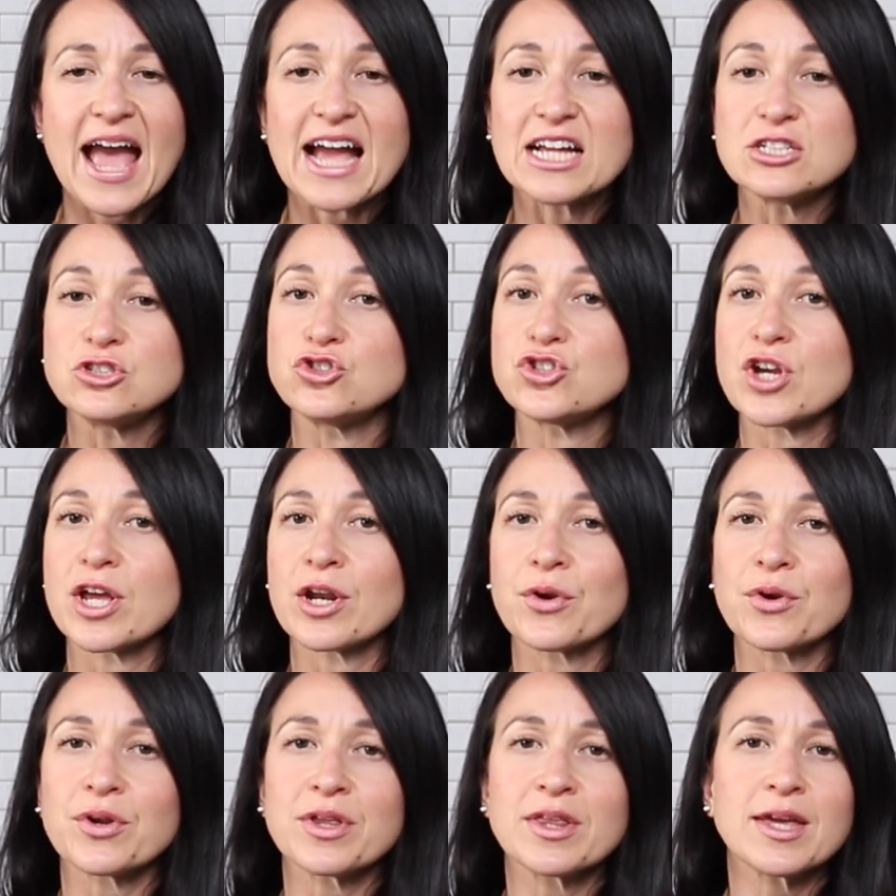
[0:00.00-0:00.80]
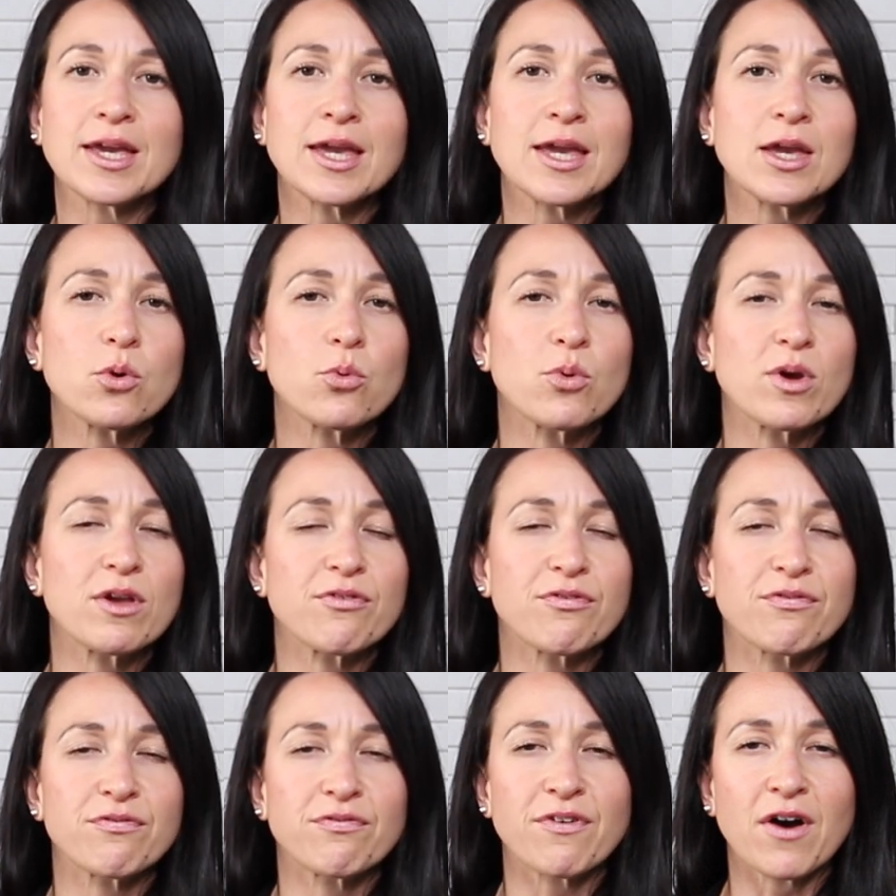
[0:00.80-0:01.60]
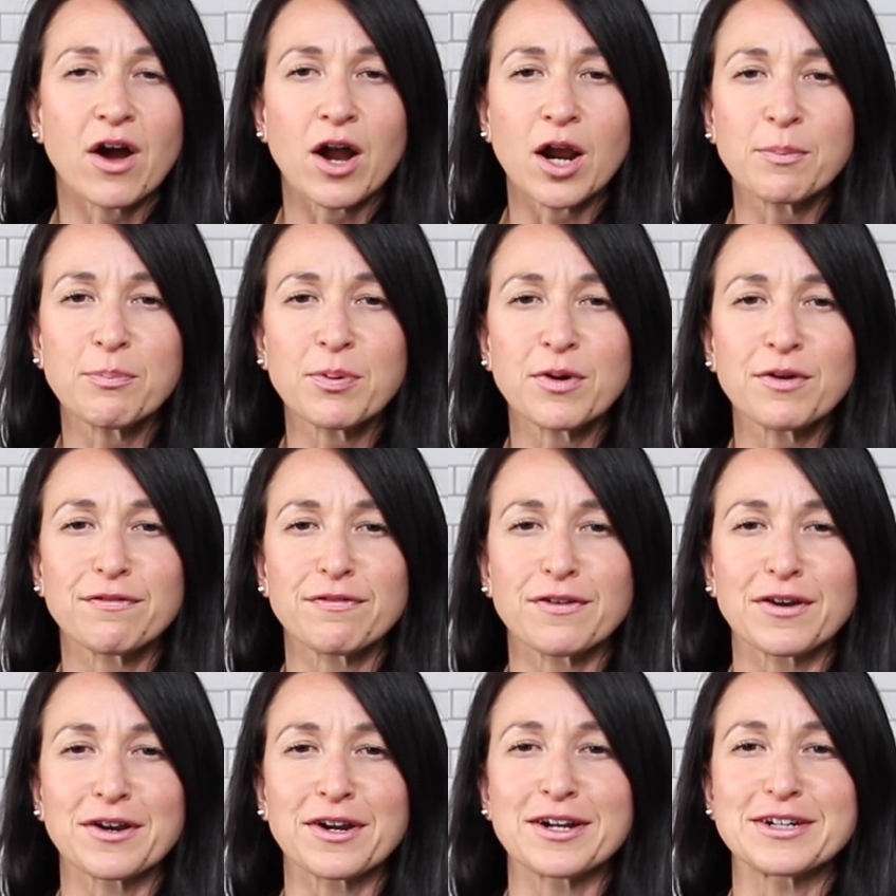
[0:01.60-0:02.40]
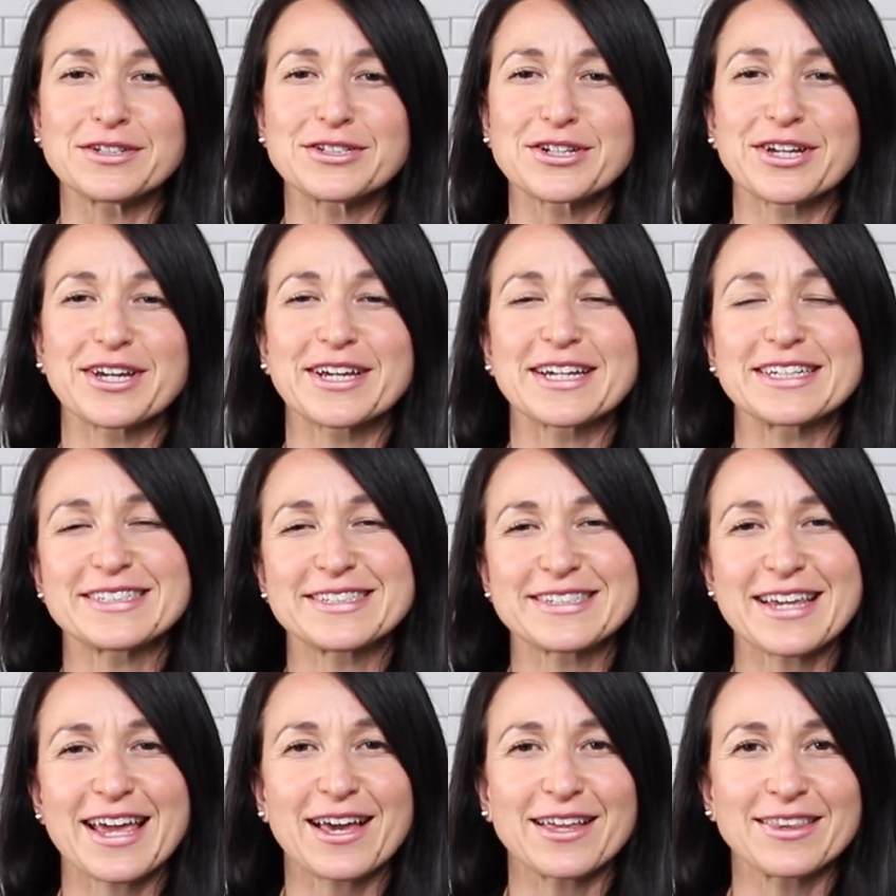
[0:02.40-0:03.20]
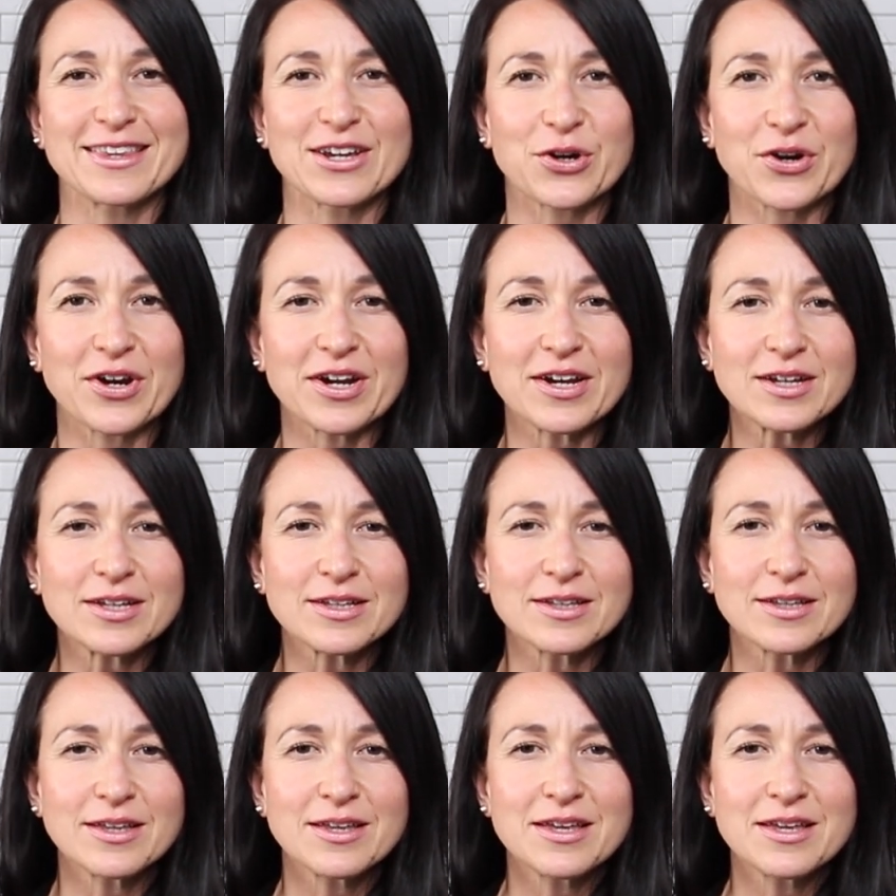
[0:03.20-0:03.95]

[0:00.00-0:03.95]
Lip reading: And generally, we far prefer to cook a steak on the grill.